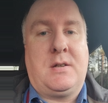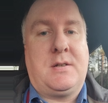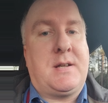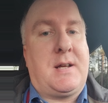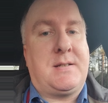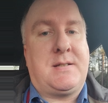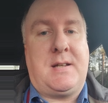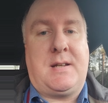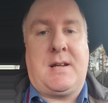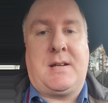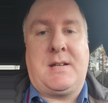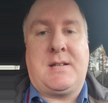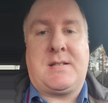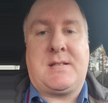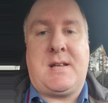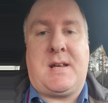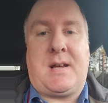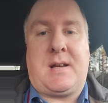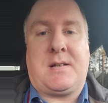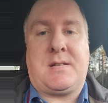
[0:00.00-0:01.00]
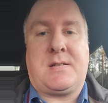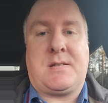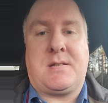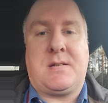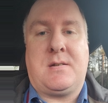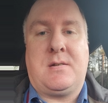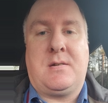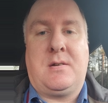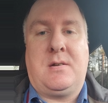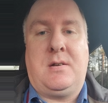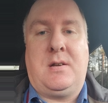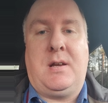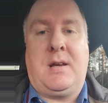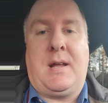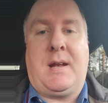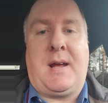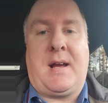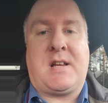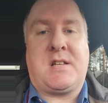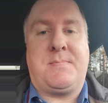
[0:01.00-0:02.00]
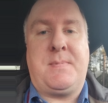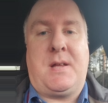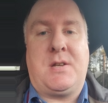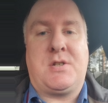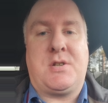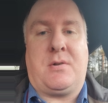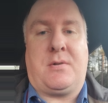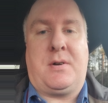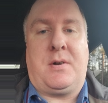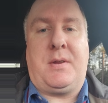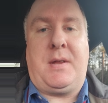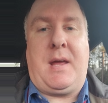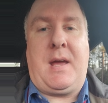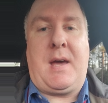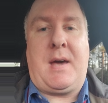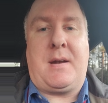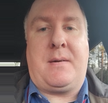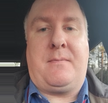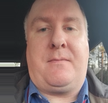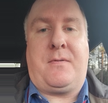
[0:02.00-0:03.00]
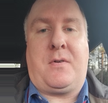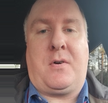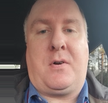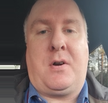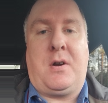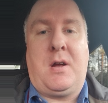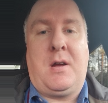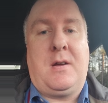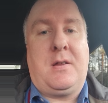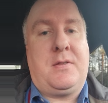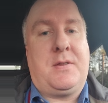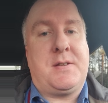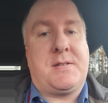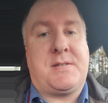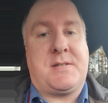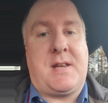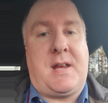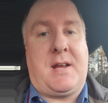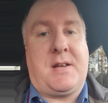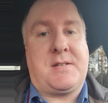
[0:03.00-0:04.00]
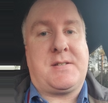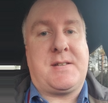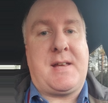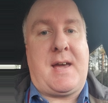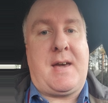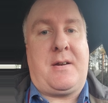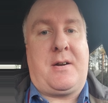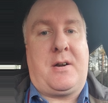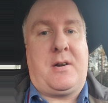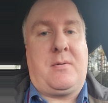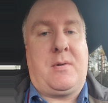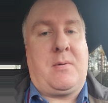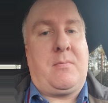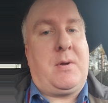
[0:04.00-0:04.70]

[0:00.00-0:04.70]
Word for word: 1996, you got X-Men Children of the Atom for the Sega Saturn.